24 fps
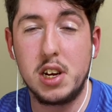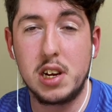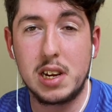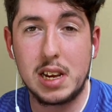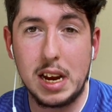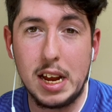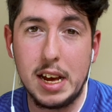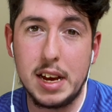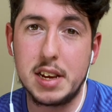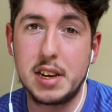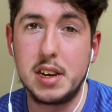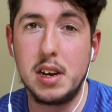Just
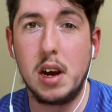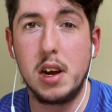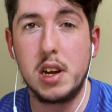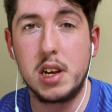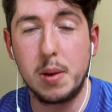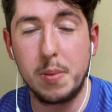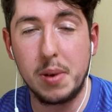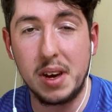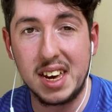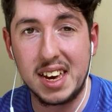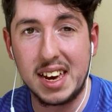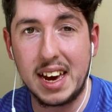let us know
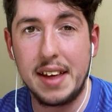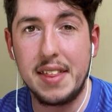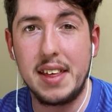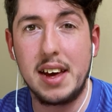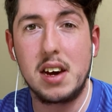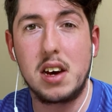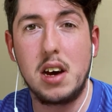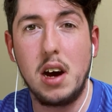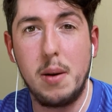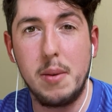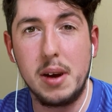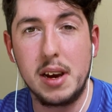so we can get
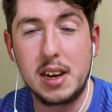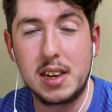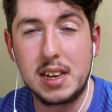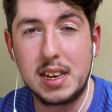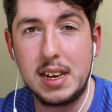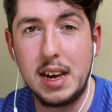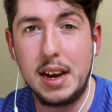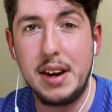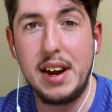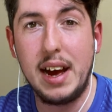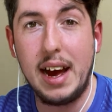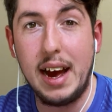that comic
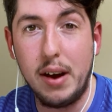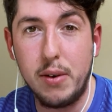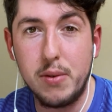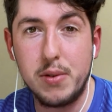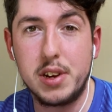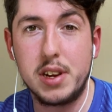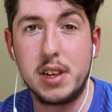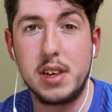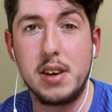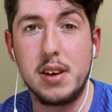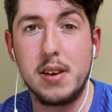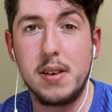sent out
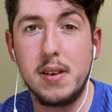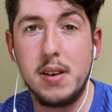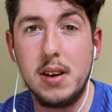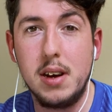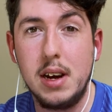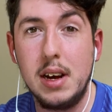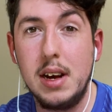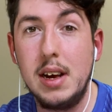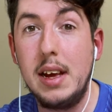to you.